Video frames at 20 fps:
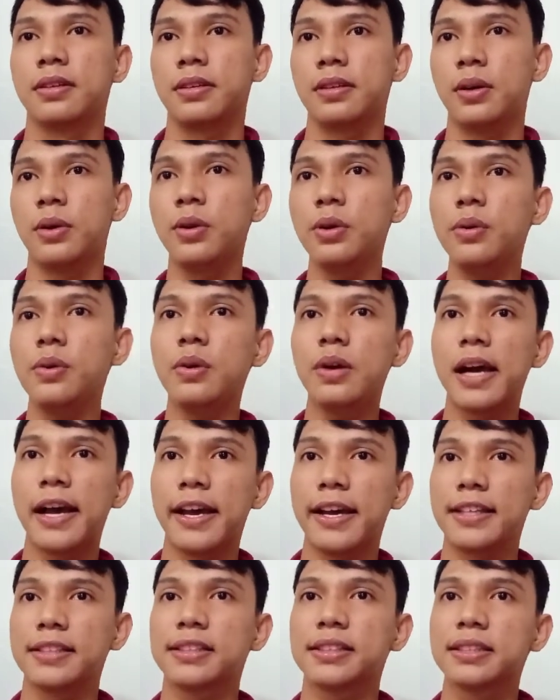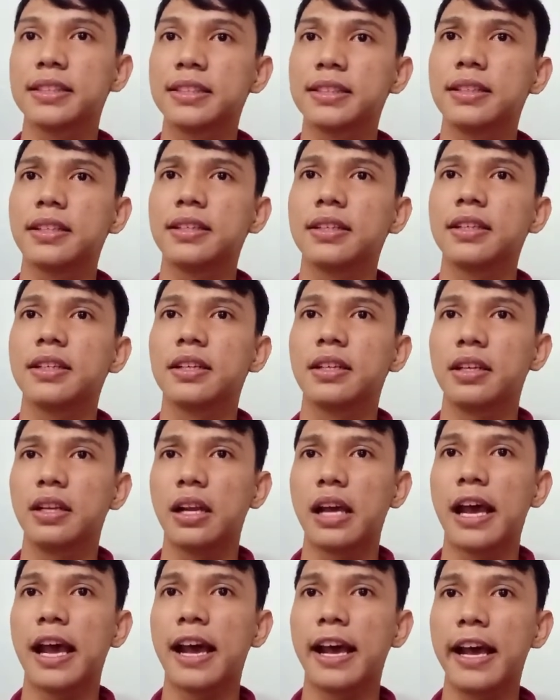Who hasn't
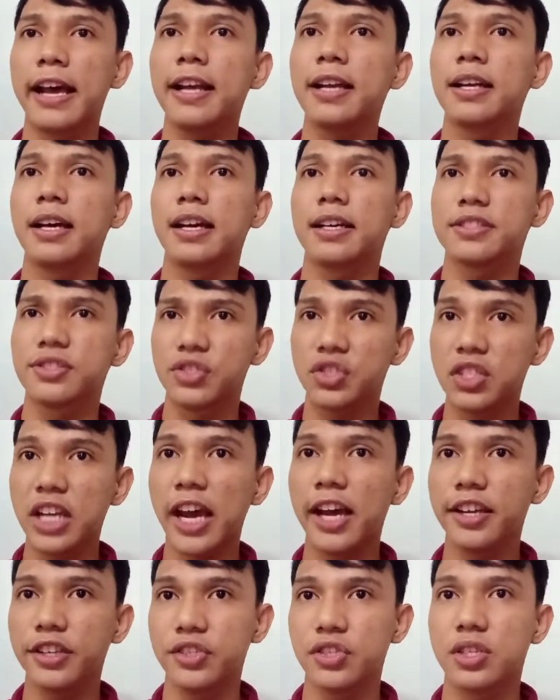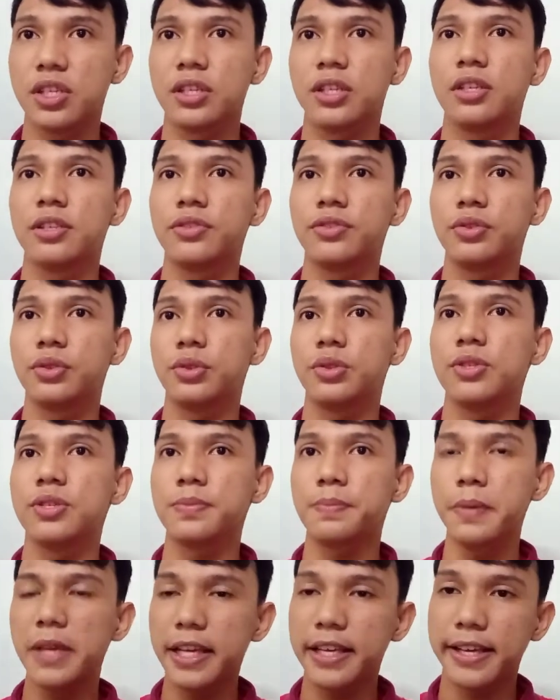had a chance to
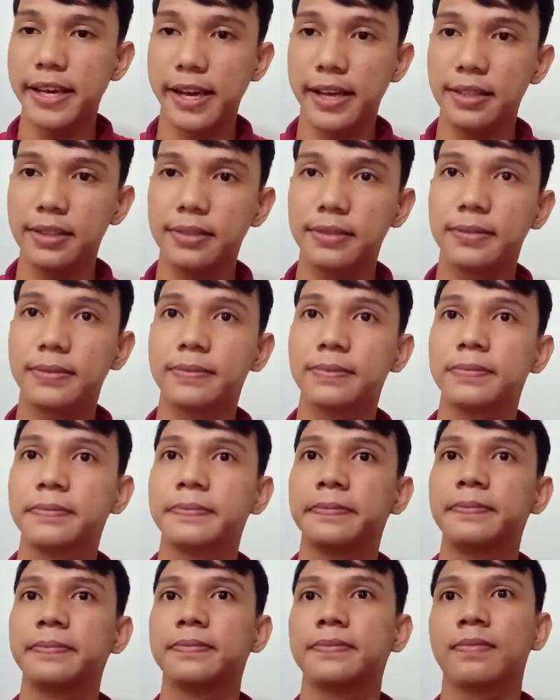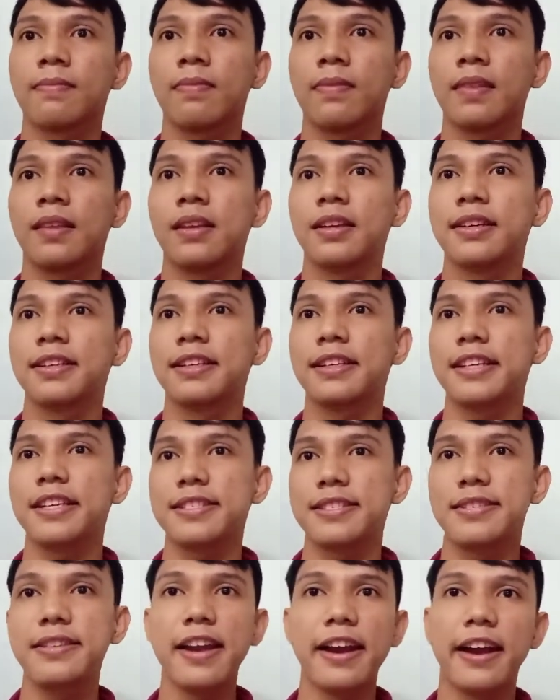speak yet?
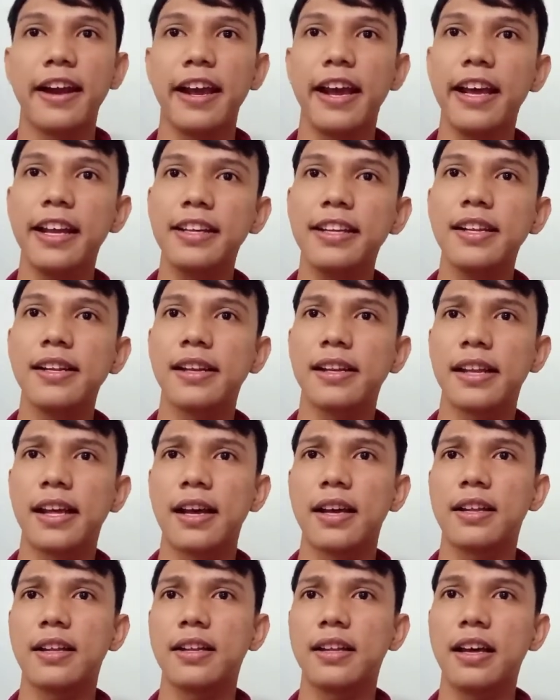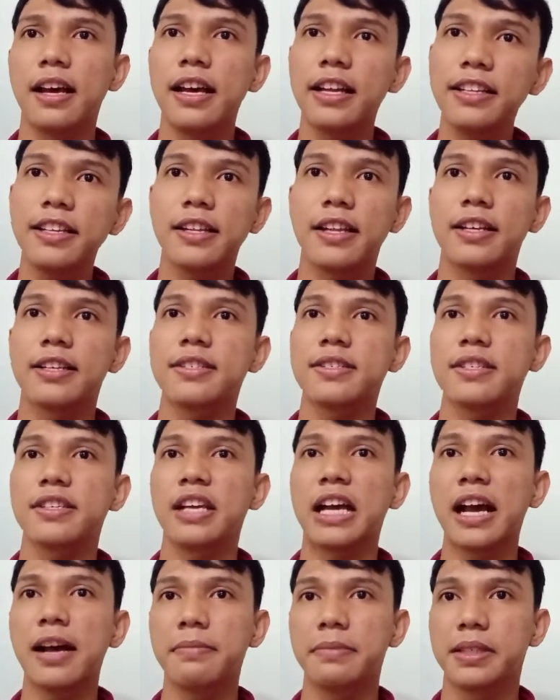Is there any last
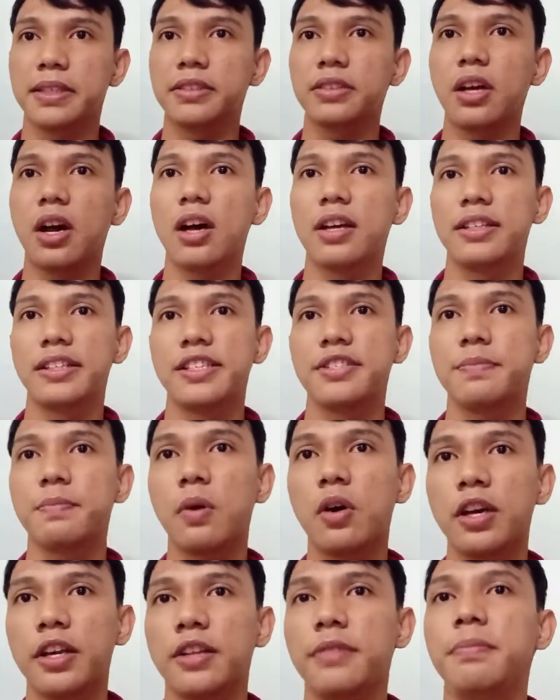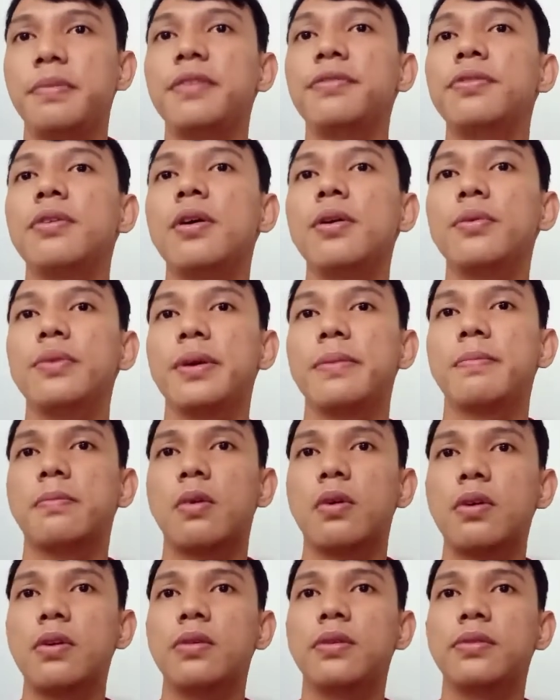comment on this point before we
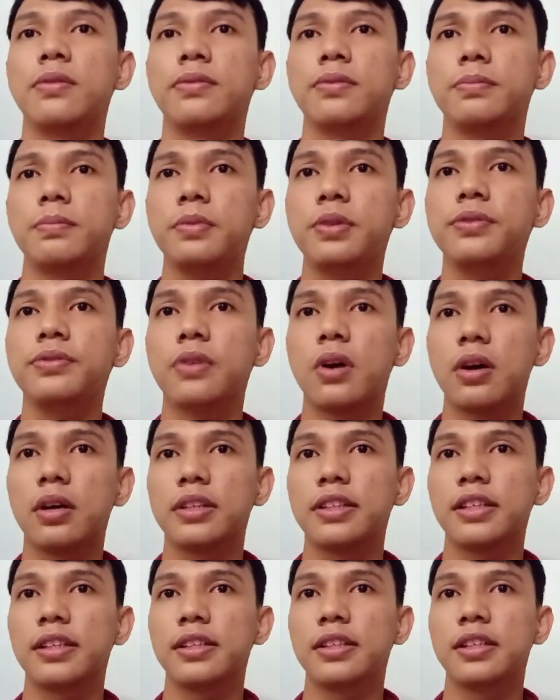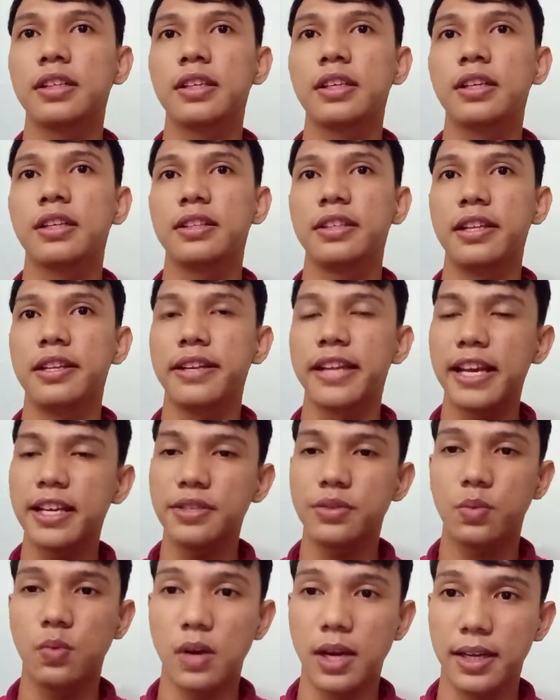move on the
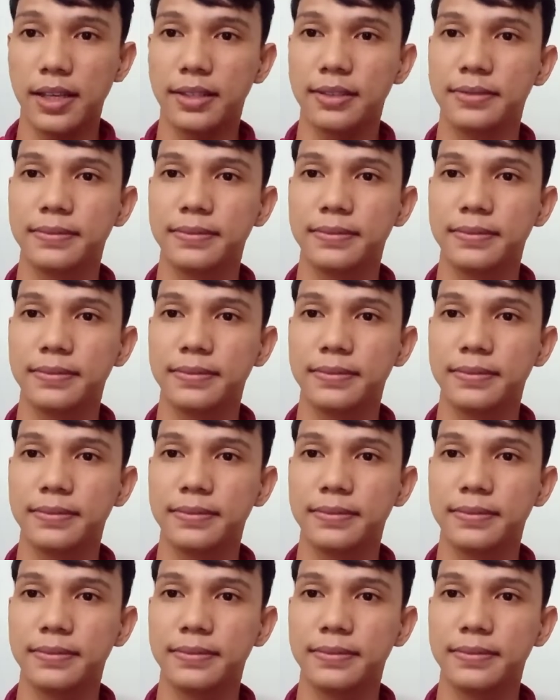next one?